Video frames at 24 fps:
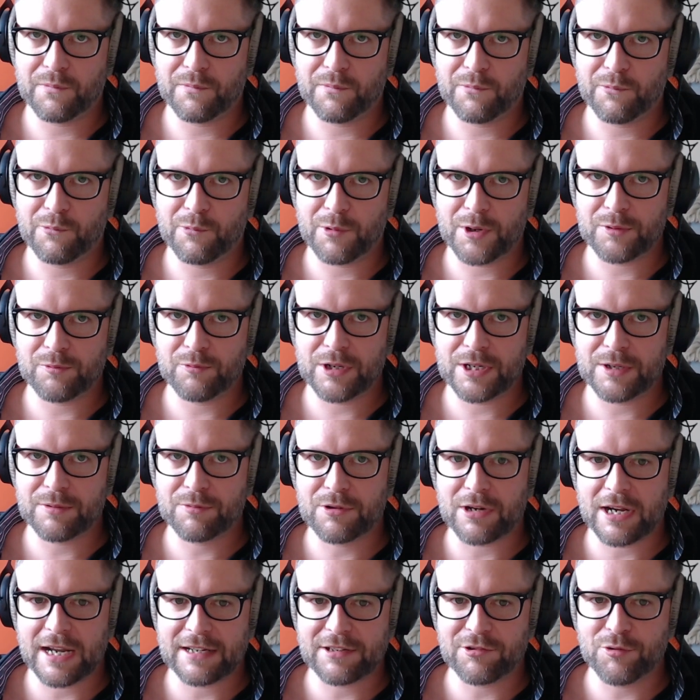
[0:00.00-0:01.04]
when we're
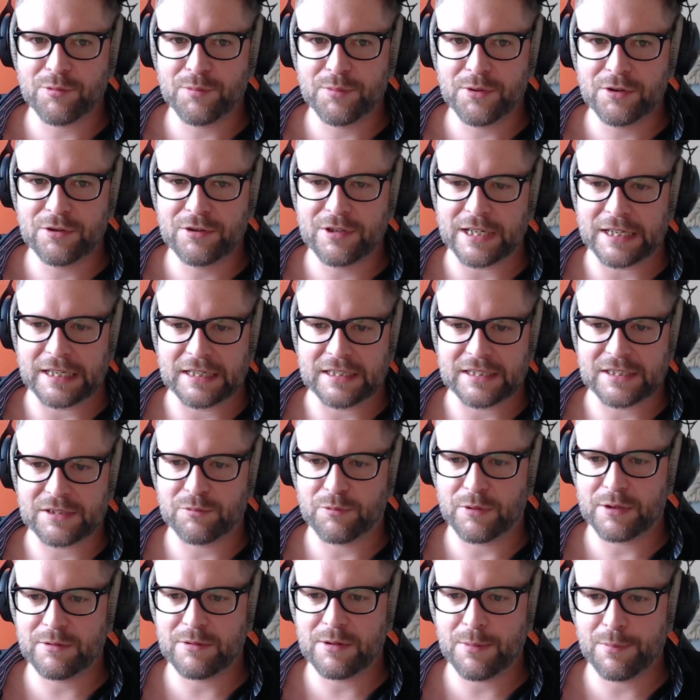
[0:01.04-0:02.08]
attributing this,
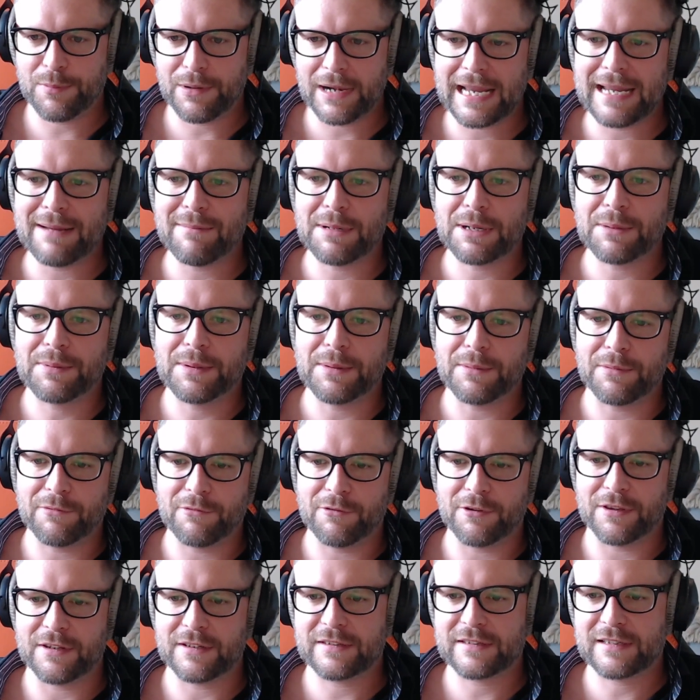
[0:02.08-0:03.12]
when you're blaming people
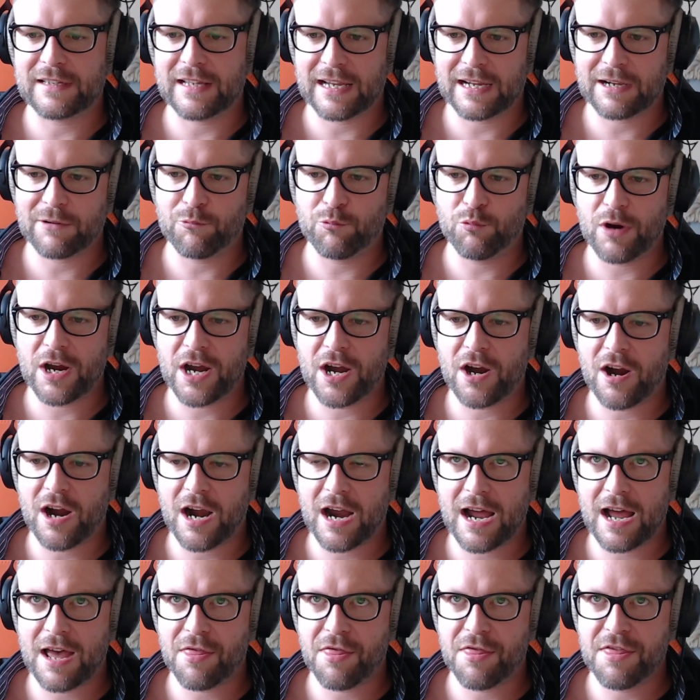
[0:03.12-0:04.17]
for this, like where
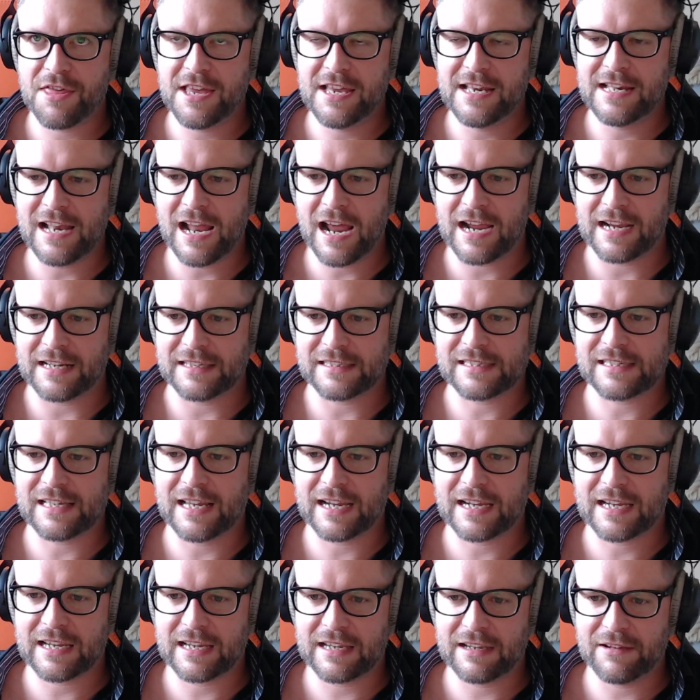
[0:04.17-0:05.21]
are the lines?
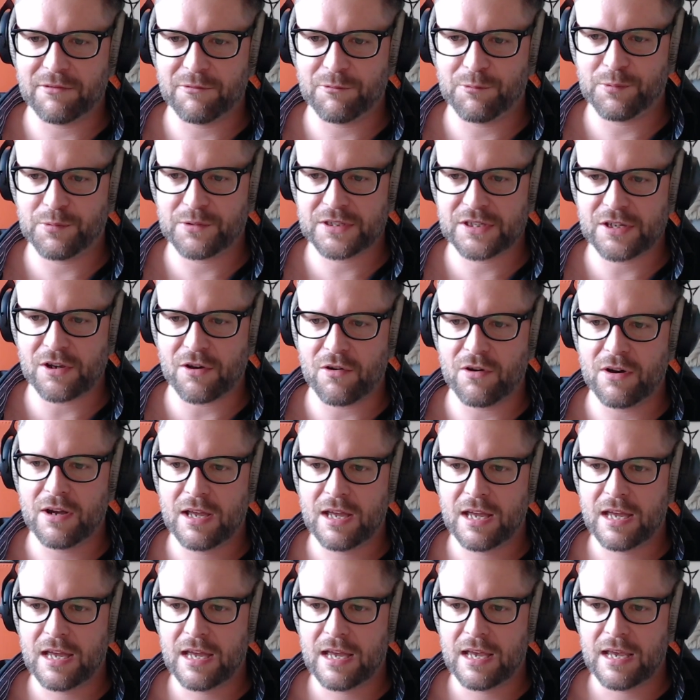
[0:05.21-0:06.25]
Like, so
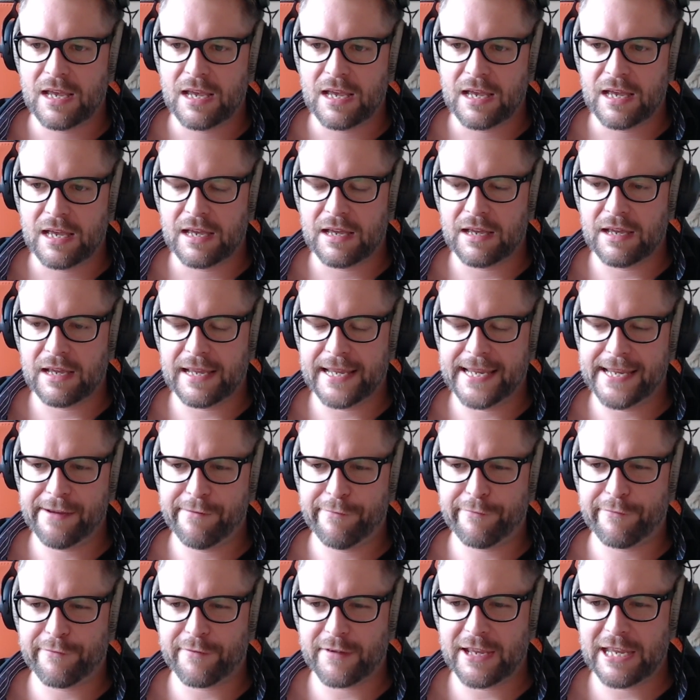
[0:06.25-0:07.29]

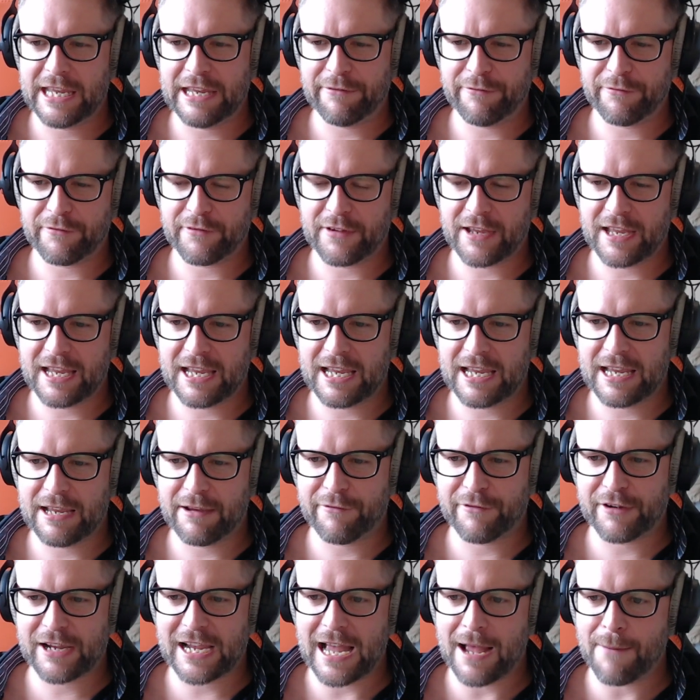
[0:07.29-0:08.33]
if
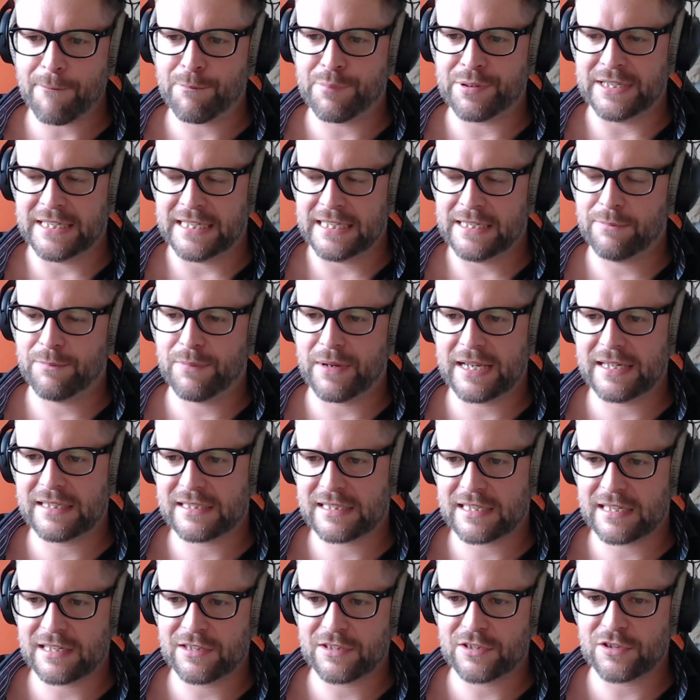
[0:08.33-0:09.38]
a company
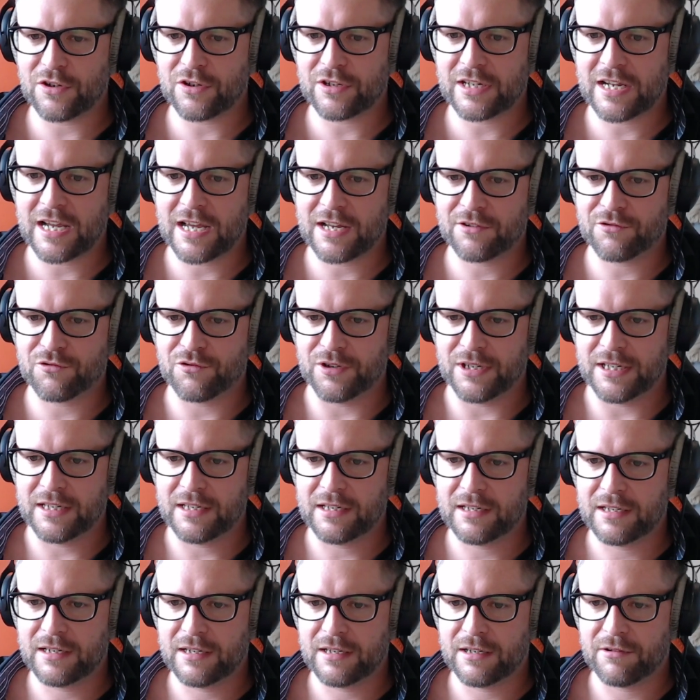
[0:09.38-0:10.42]
based in a certain country,
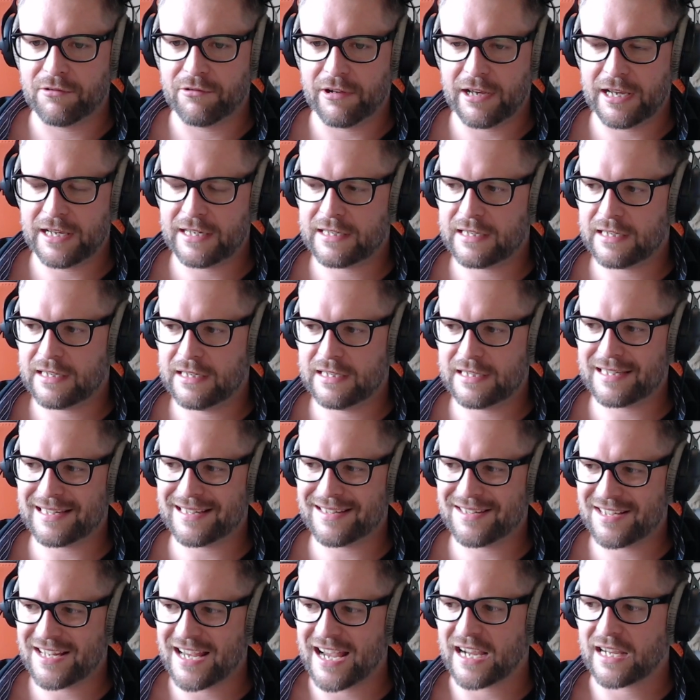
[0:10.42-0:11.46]
right, is
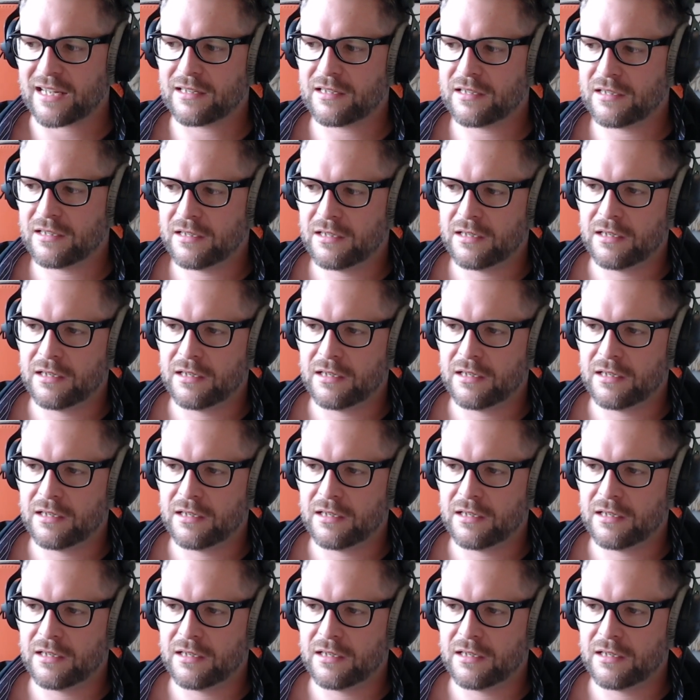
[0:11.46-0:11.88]
attacked,